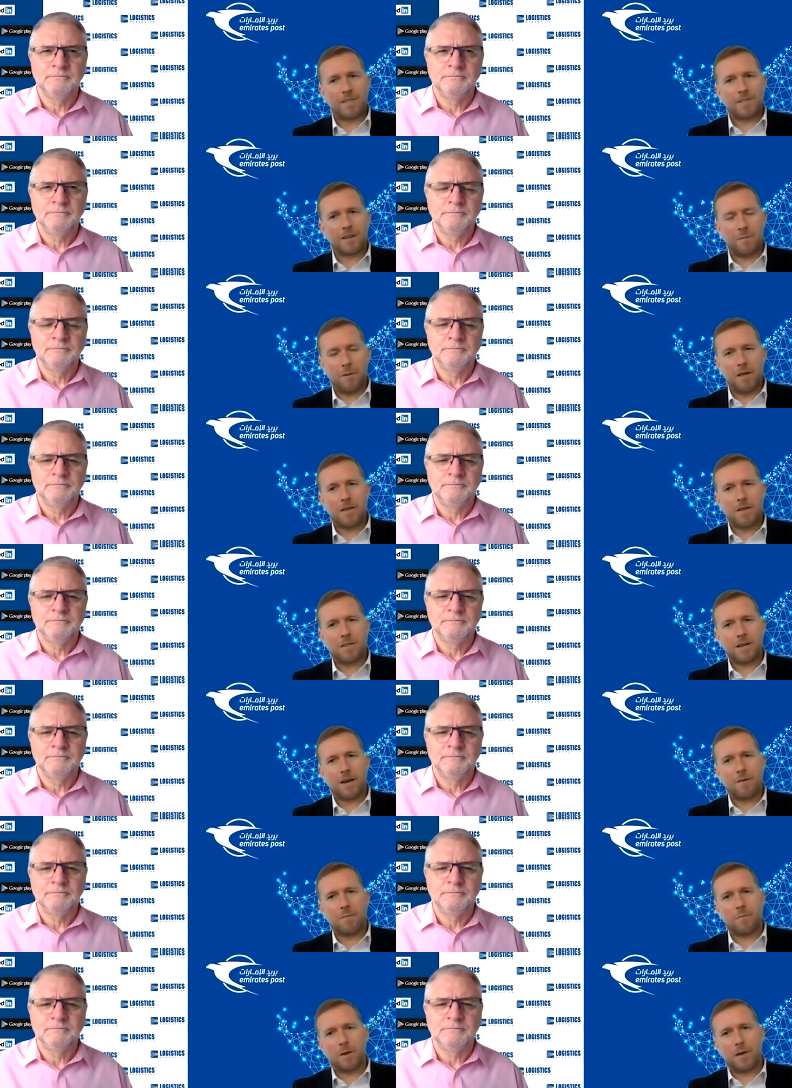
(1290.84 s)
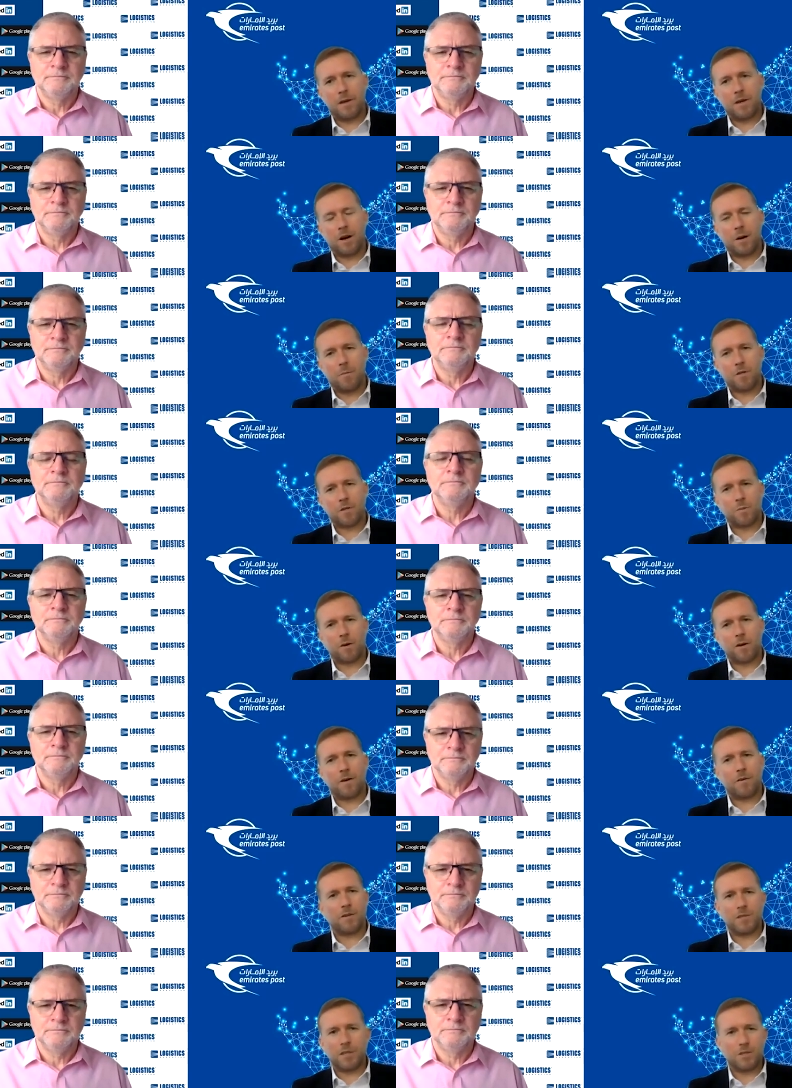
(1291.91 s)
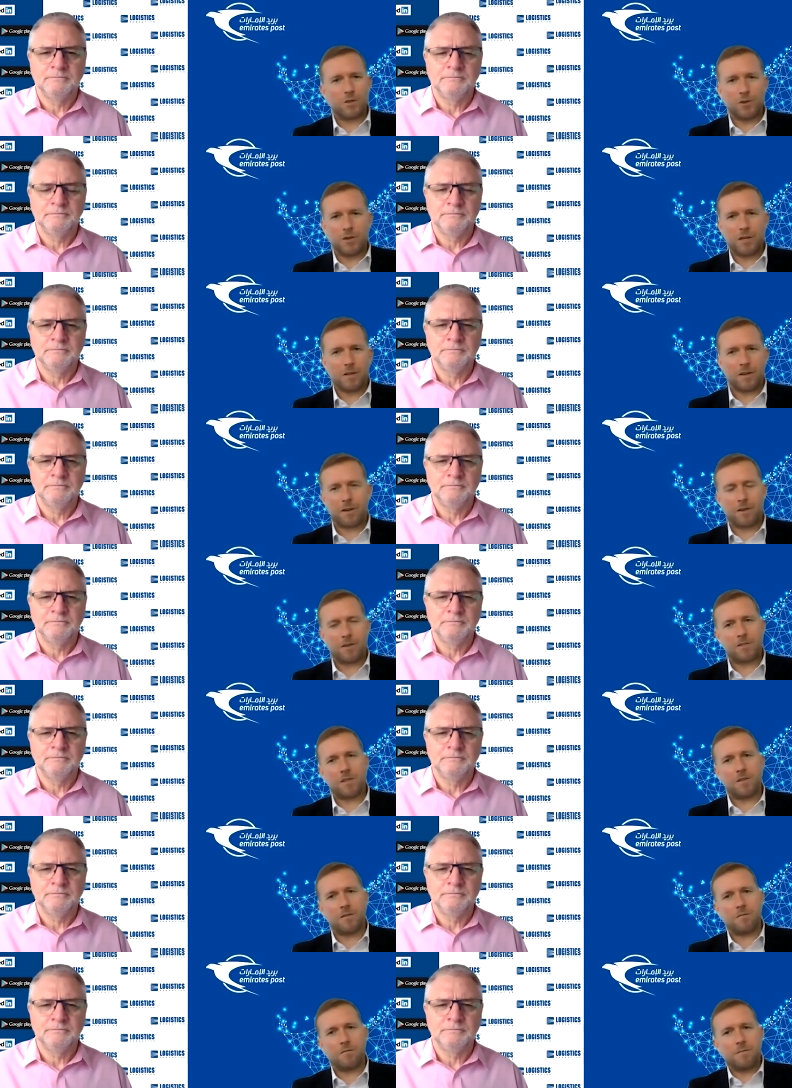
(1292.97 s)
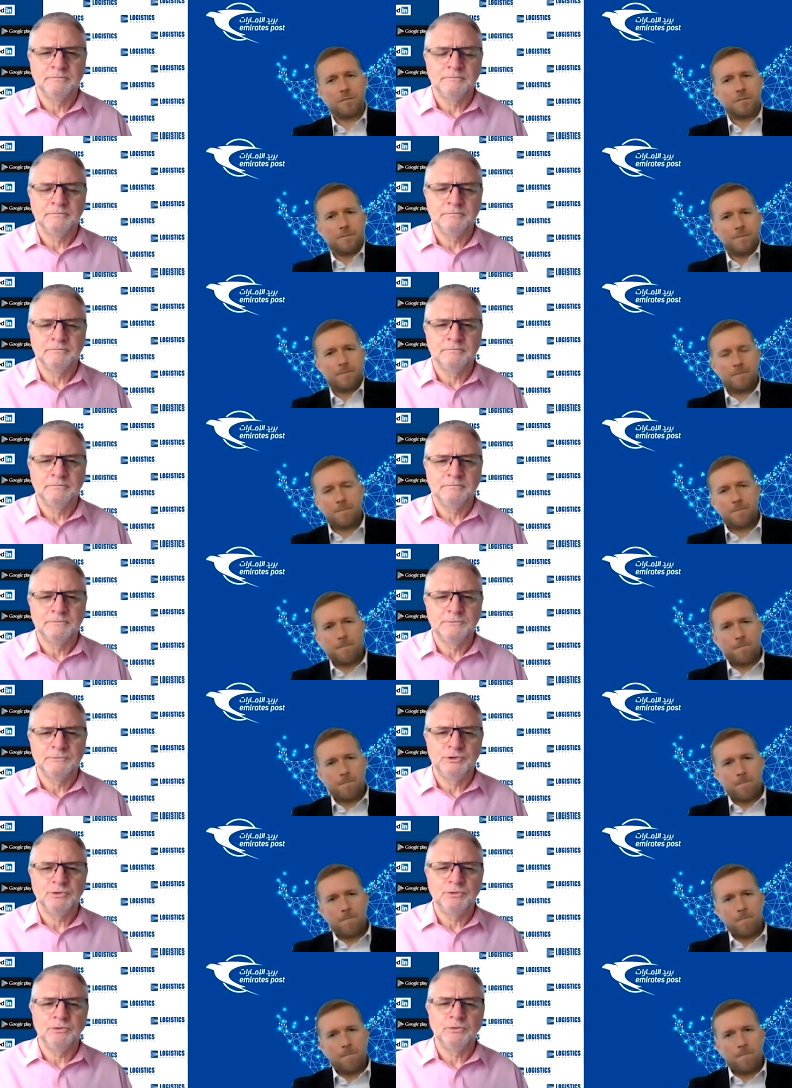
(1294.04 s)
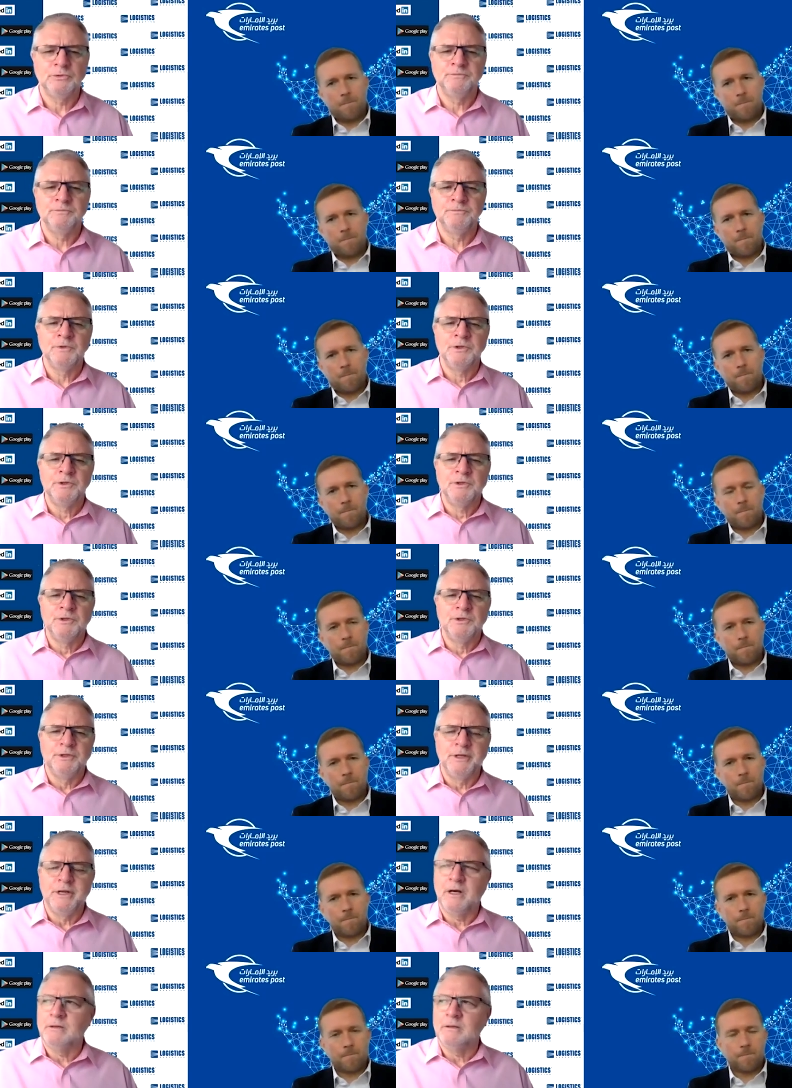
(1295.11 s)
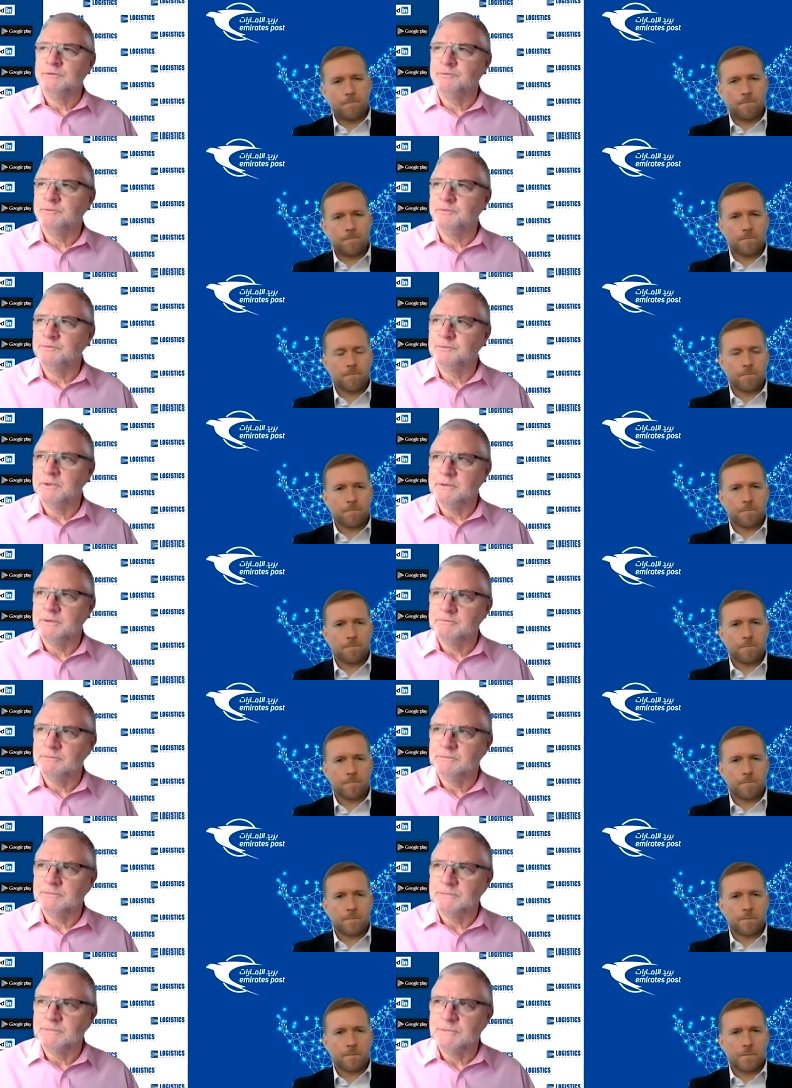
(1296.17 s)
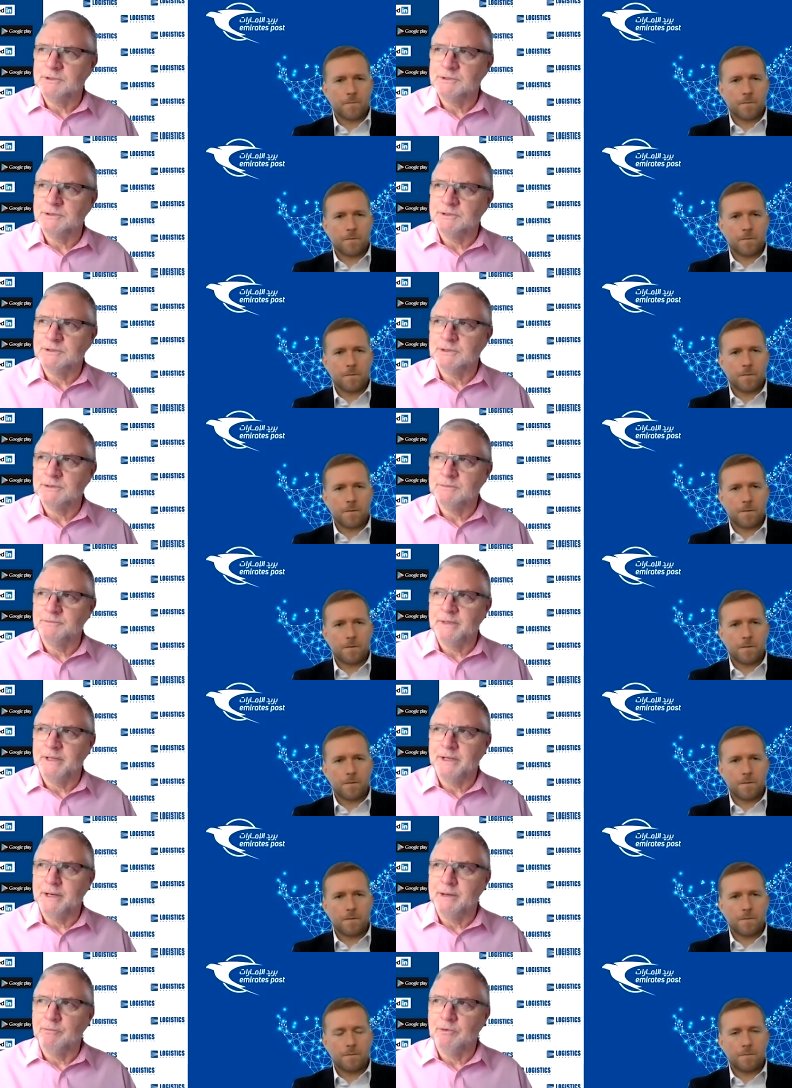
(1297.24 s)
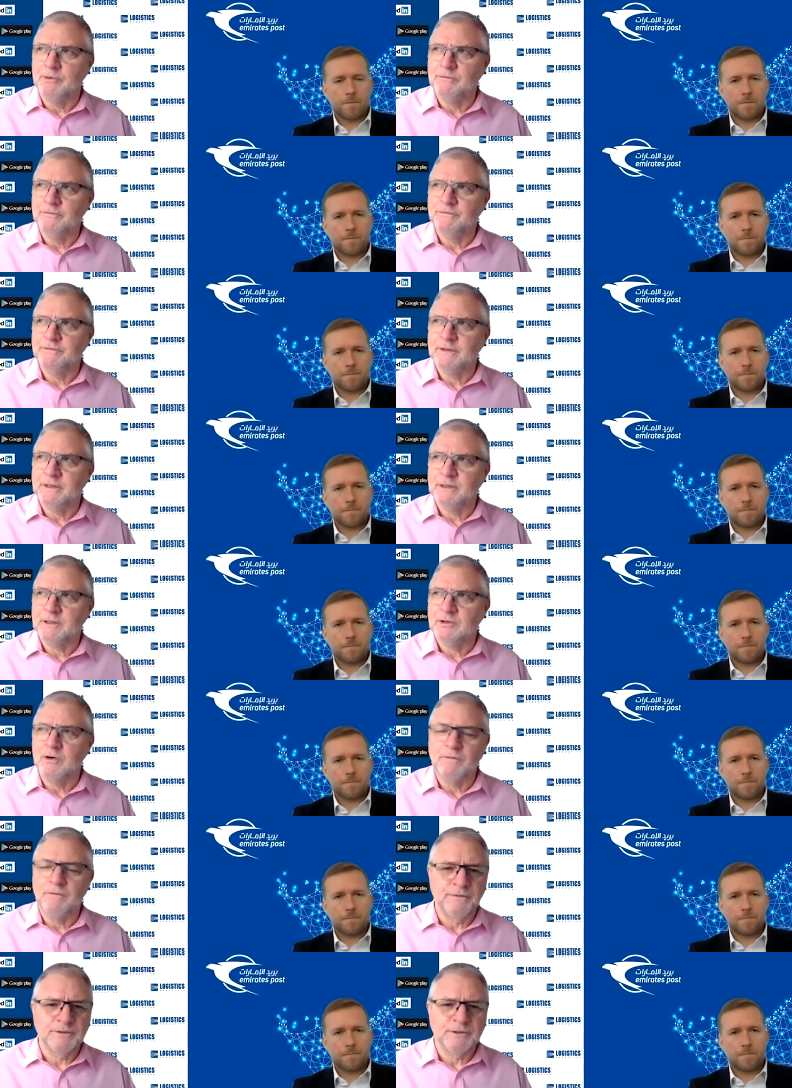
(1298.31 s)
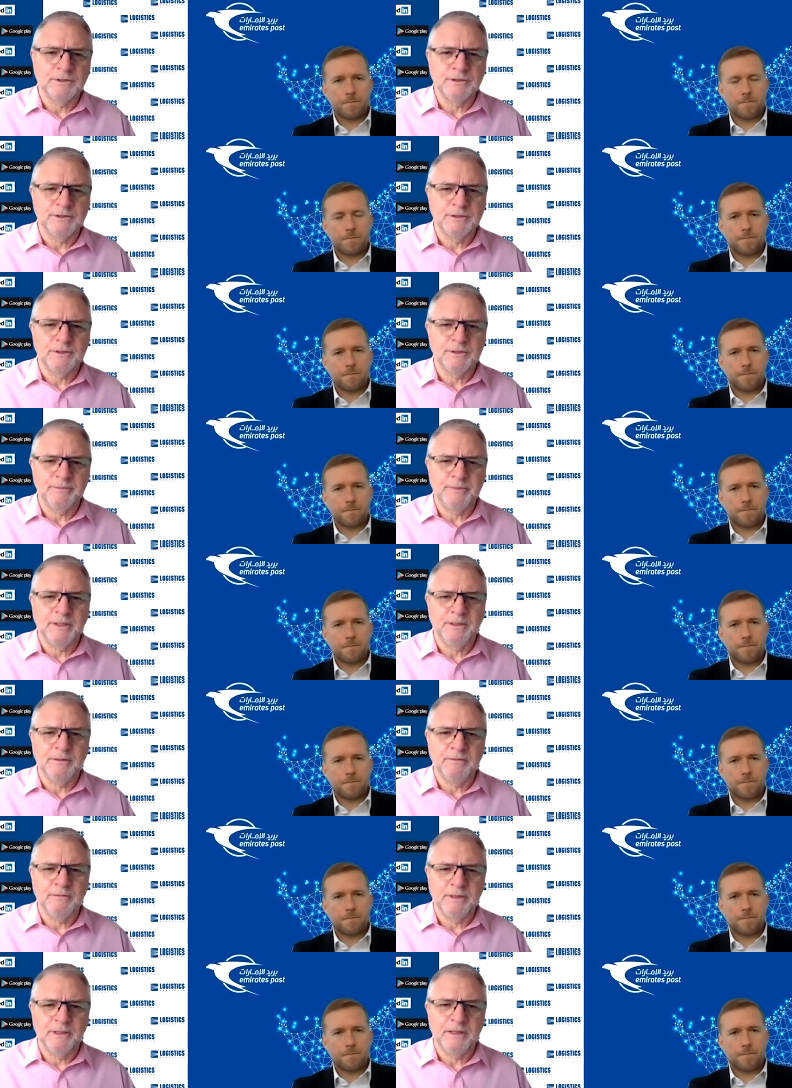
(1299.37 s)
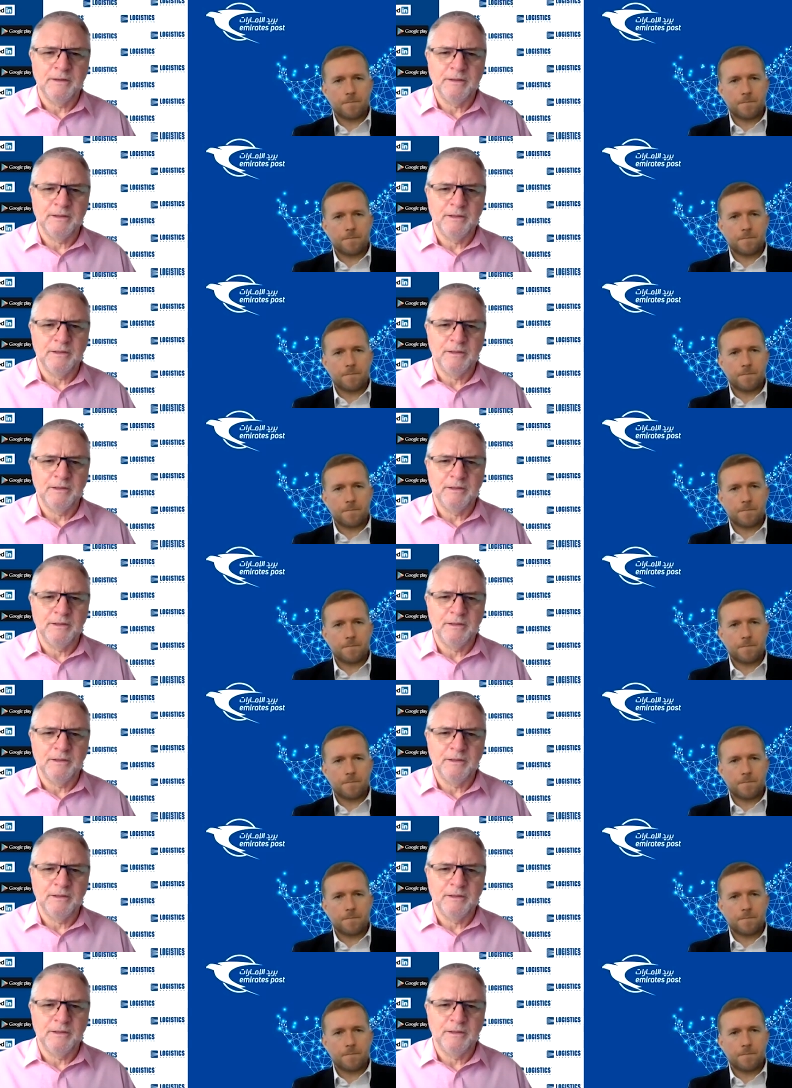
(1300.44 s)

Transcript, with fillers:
Speaker 1: SME type e-commerce player is only going to continue.
Speaker 2: Sure. Yeah, um, there's uh, been a number of uh, conferences that have been uh,